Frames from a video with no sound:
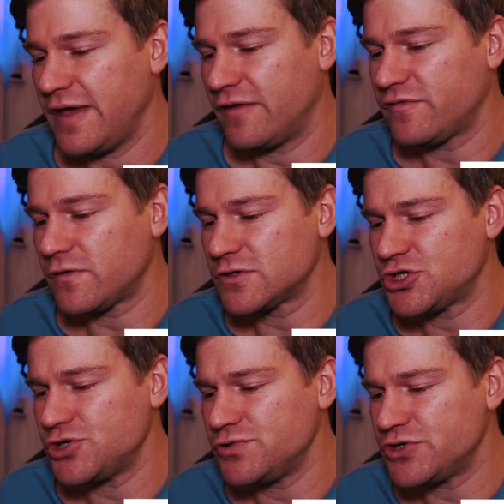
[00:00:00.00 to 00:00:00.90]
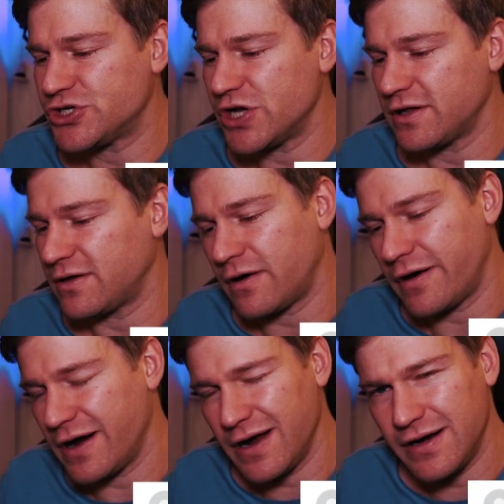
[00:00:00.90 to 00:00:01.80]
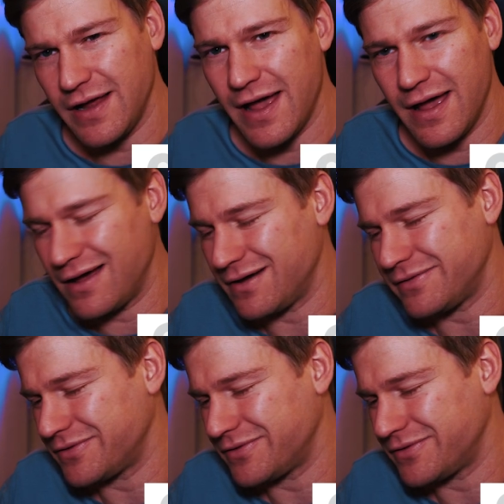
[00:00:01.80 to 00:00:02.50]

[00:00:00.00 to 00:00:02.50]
Devil, Jew shit, alright, yeah,